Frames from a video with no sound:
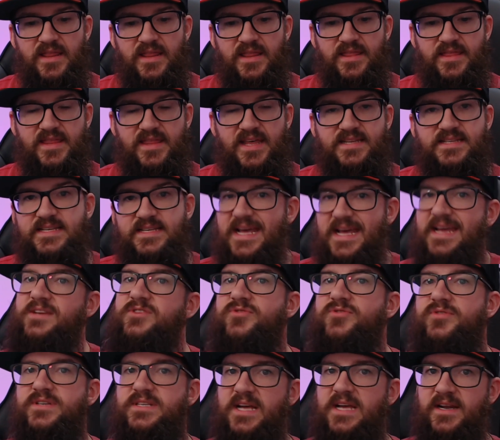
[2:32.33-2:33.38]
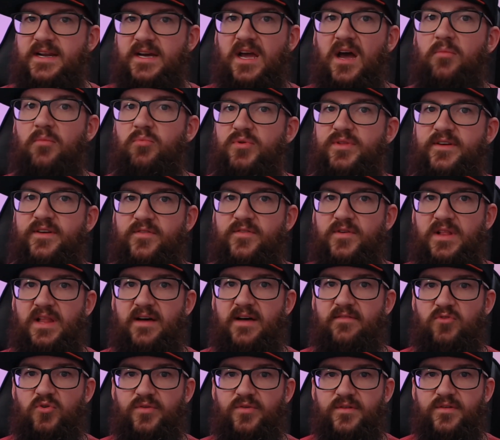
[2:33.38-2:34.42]
That's dangerous on a couple different
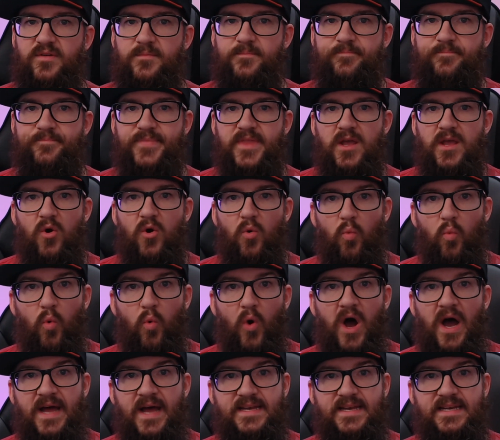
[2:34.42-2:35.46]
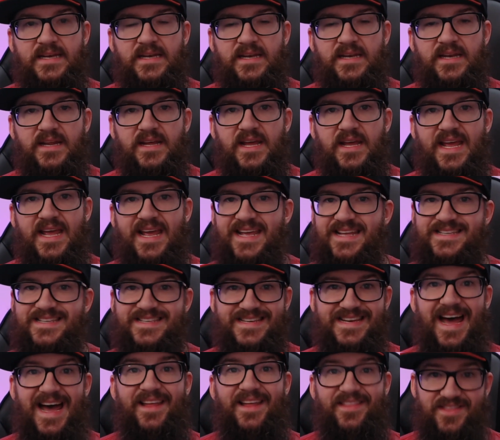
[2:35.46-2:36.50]
levels. One, it's
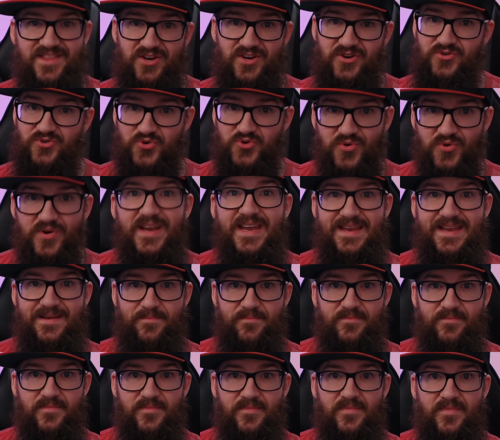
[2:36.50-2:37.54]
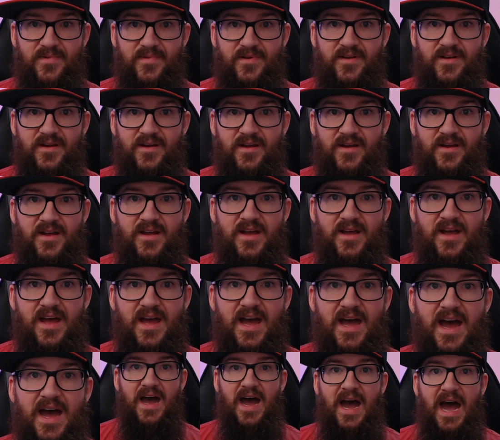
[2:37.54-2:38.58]
not their dream.
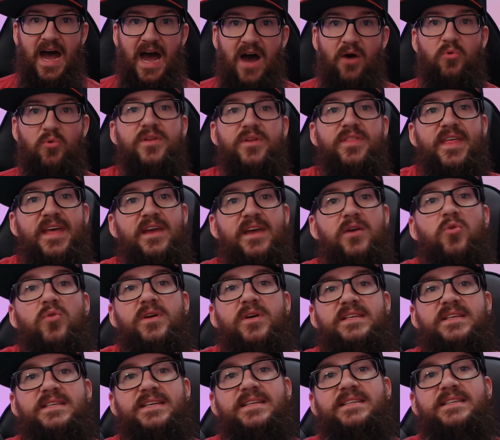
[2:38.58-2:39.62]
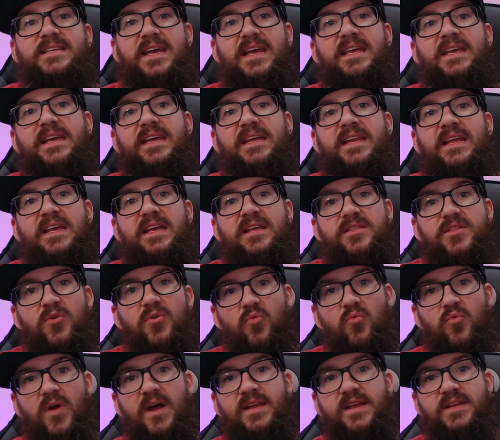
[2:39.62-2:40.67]
How are they going to take it in the
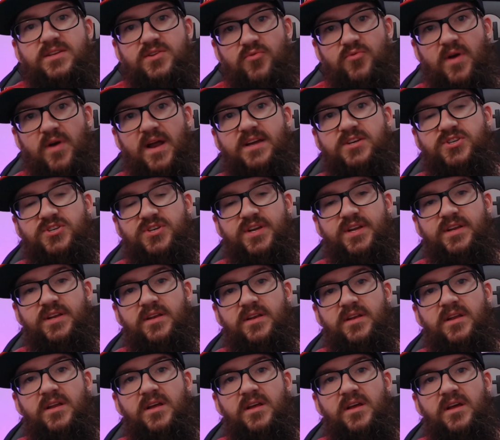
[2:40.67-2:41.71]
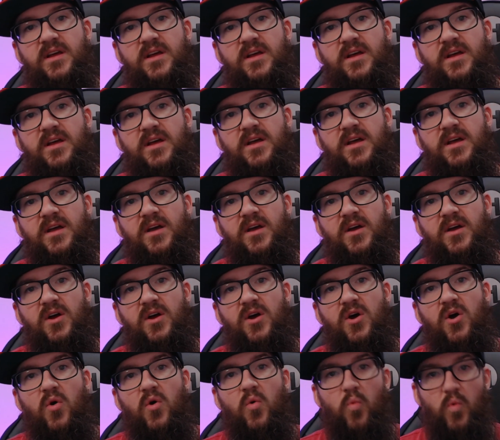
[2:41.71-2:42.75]
right direction
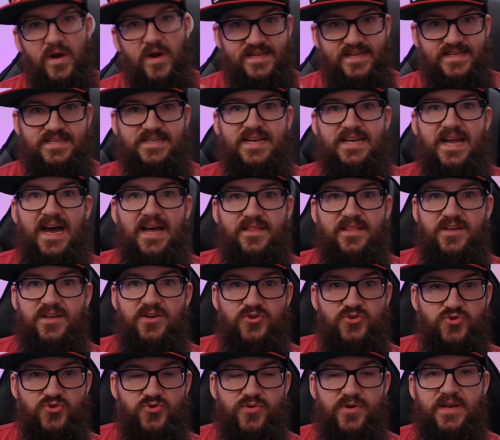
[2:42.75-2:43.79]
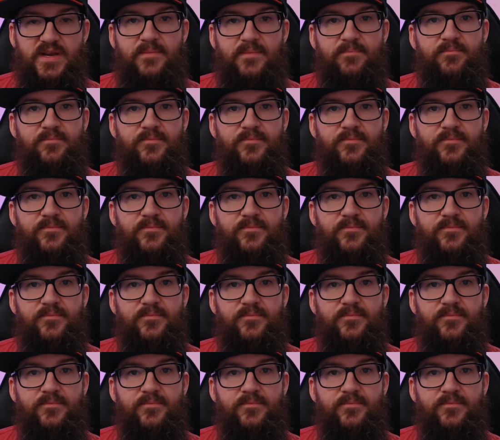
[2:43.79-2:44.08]
when it's not their dream?